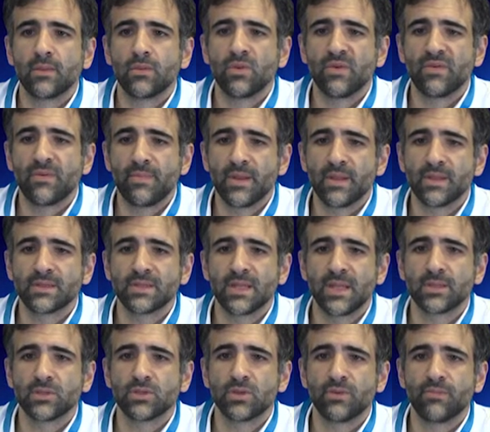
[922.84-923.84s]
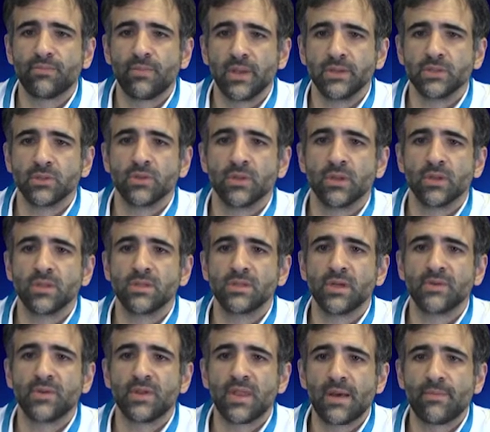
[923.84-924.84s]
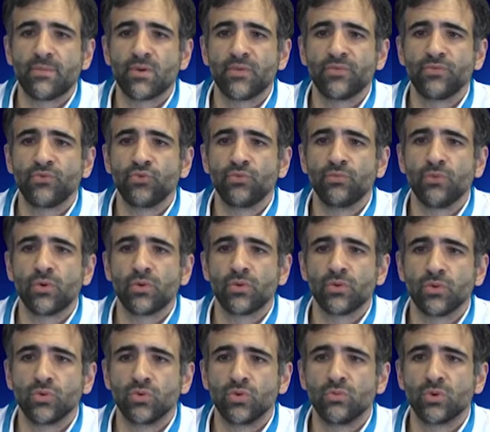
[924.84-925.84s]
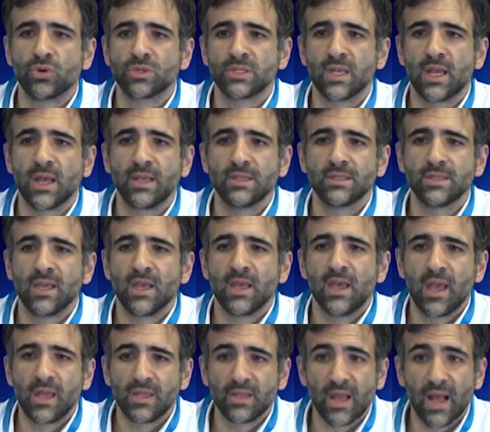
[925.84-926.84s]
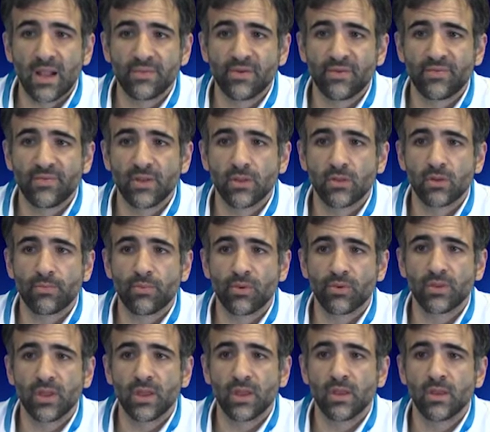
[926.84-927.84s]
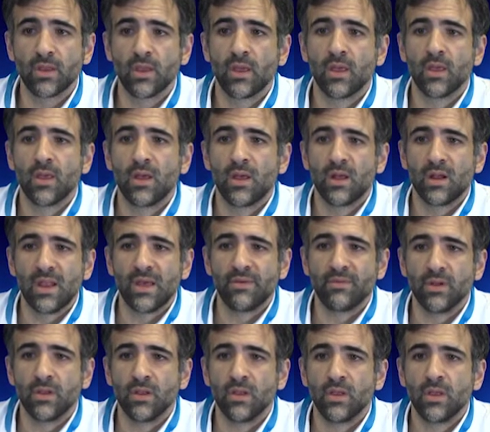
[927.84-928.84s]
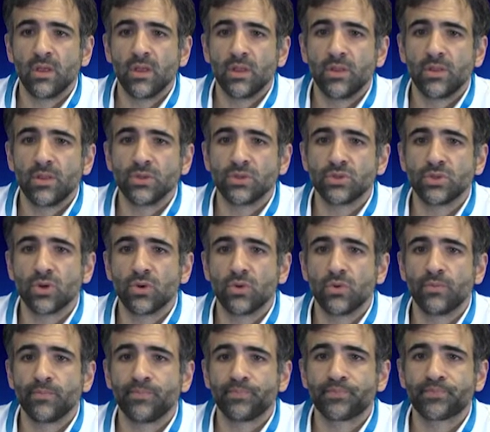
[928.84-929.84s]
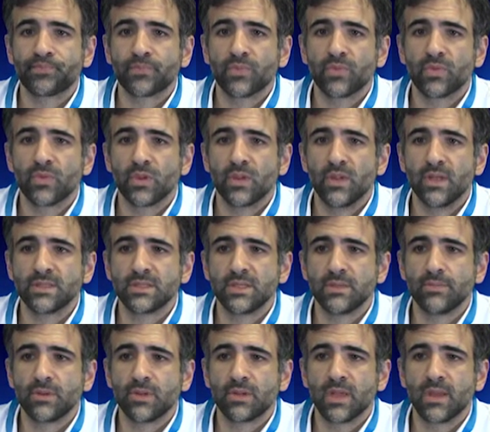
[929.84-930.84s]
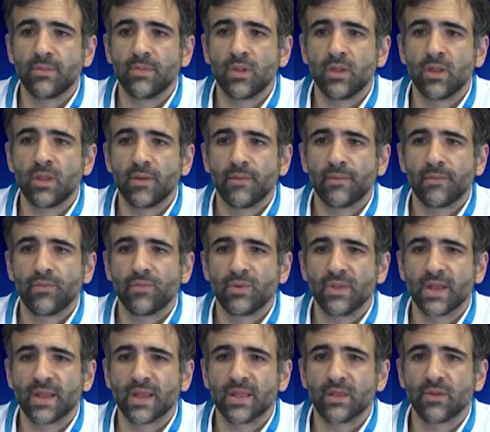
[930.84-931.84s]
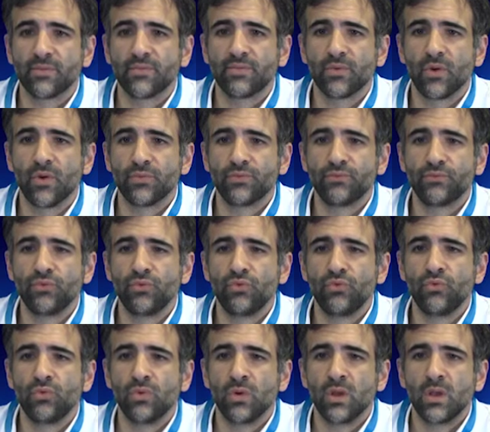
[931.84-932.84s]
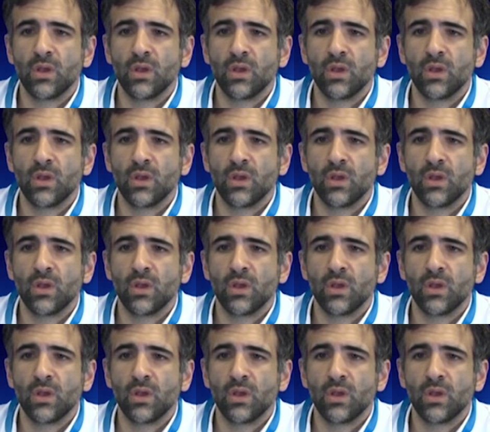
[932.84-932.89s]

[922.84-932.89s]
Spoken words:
a better selection of patients. And these are the number of tumor, the tumor size, and the alpha-fetoprotein level. He showed in a simple table with a cutoff of 2,